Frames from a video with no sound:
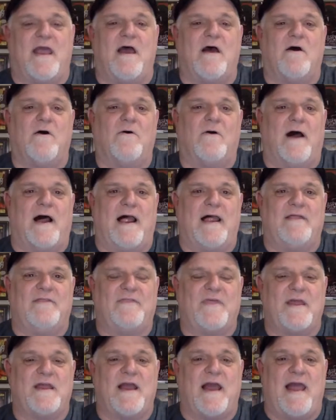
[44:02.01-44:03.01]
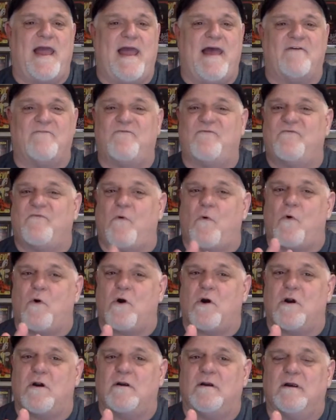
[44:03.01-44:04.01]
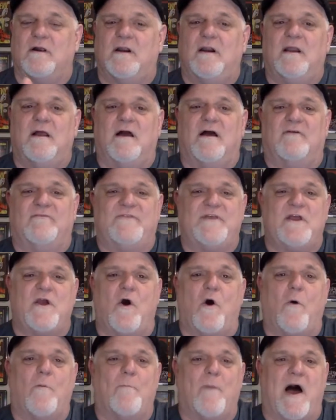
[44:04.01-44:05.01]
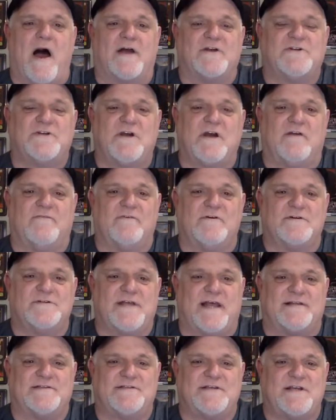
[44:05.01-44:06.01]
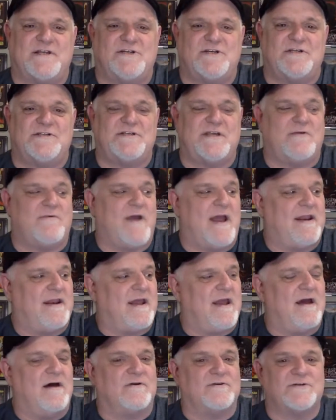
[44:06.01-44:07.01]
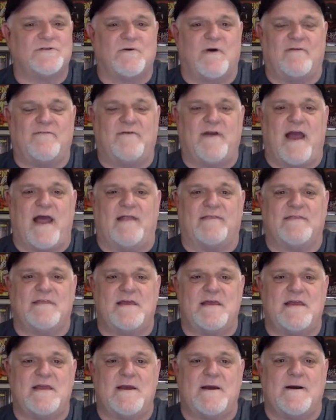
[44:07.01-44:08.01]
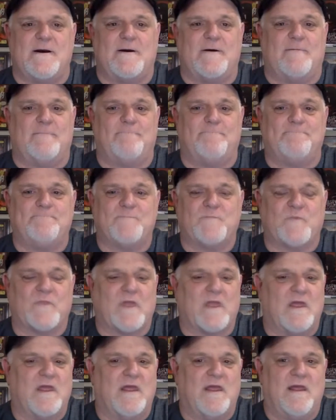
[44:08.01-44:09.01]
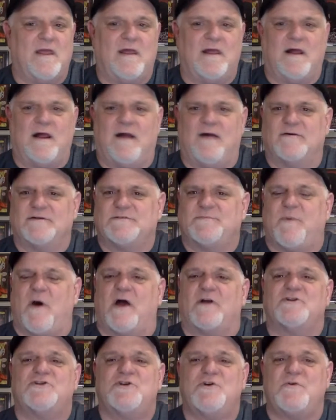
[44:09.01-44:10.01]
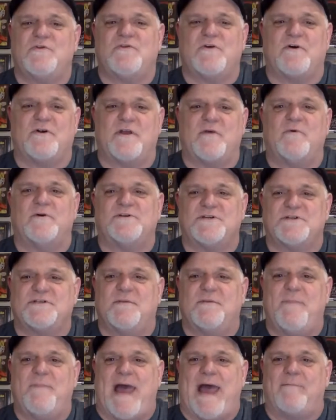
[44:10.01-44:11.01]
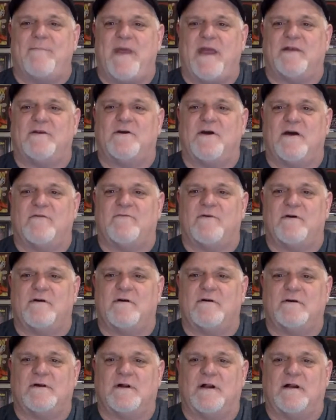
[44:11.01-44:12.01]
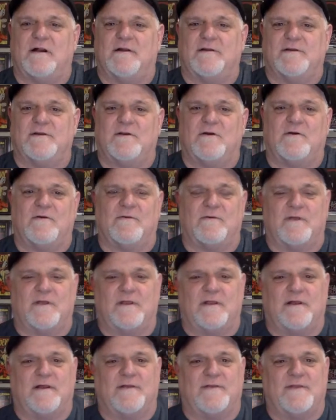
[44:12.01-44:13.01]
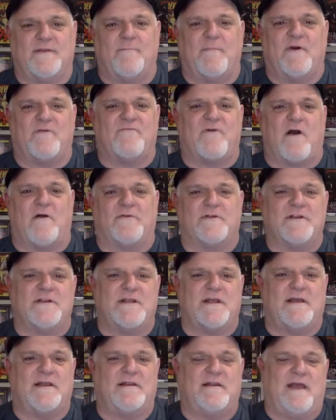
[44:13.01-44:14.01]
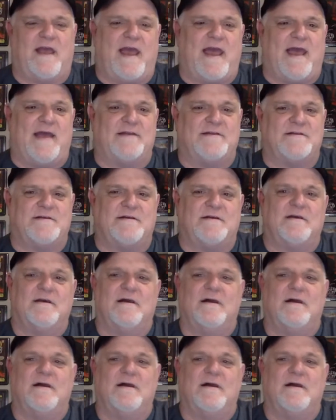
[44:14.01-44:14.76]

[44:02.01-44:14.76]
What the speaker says: now, I think I have 4 of the homage covers at CGC right now. So I've got the Spawn 230, which is the Batman cover, that McFarlane did at